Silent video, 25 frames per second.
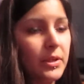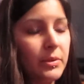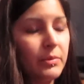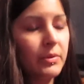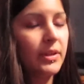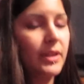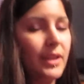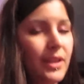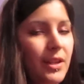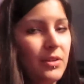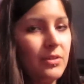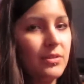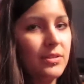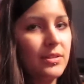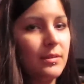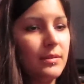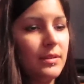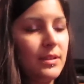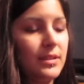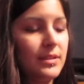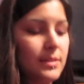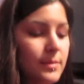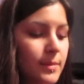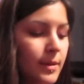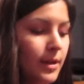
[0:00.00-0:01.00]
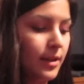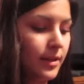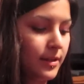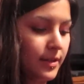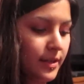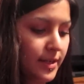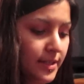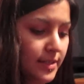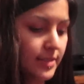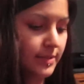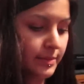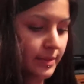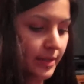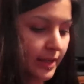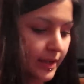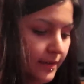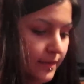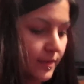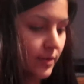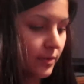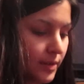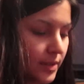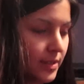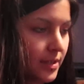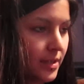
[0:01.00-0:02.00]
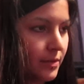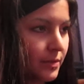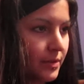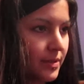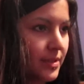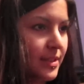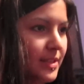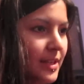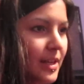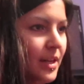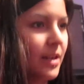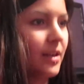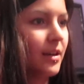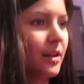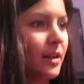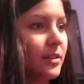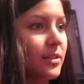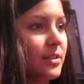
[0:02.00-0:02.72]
I wanna get her something small and nice, but I have no idea what to get her.